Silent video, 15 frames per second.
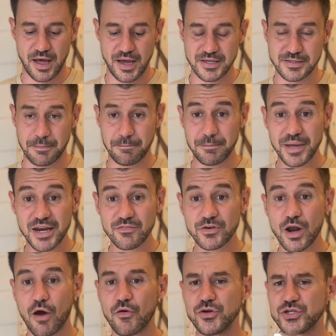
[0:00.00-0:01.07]
is a bit of an
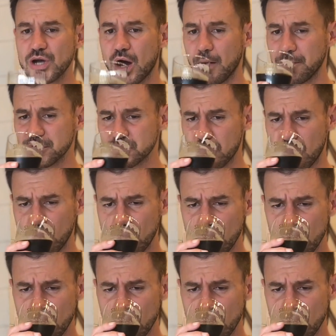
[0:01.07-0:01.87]
orangey hop as well.